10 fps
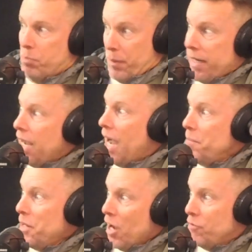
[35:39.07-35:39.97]
But I
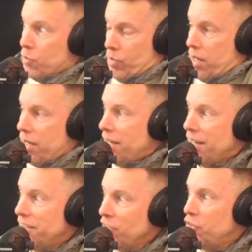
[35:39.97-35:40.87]
mean, have you?
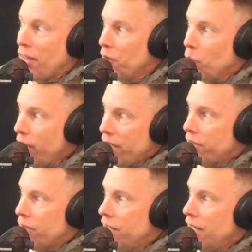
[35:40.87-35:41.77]
There's nothing
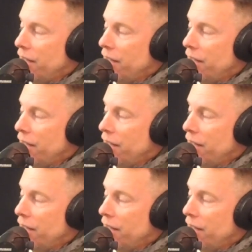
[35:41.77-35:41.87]
weirder